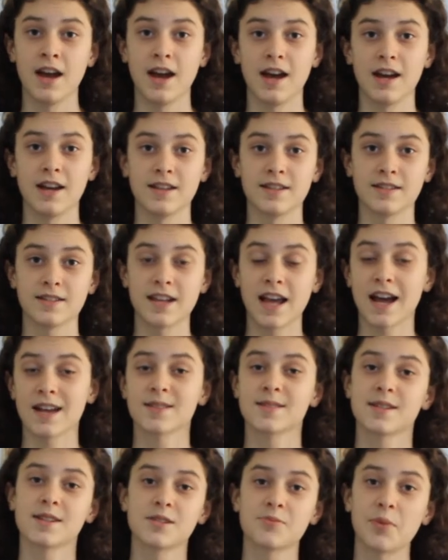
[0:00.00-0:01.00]
as
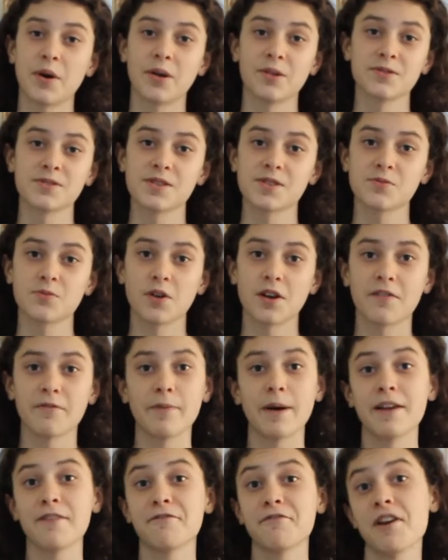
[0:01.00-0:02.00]
casting spells is one of
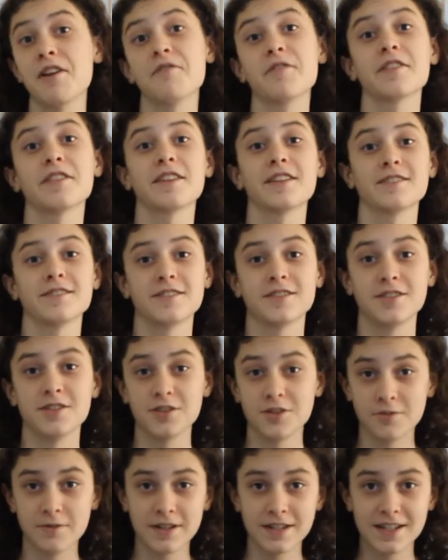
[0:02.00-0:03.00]
my favorite things to
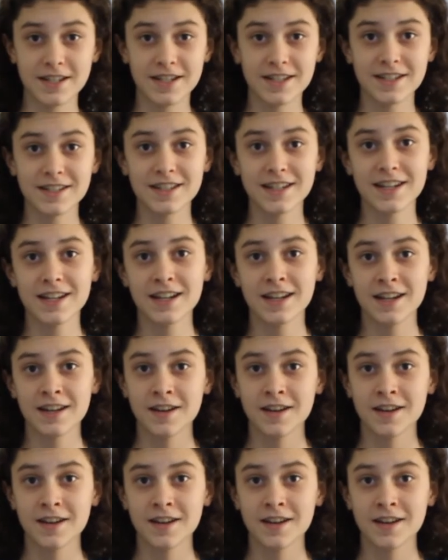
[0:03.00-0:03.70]
do in D&D.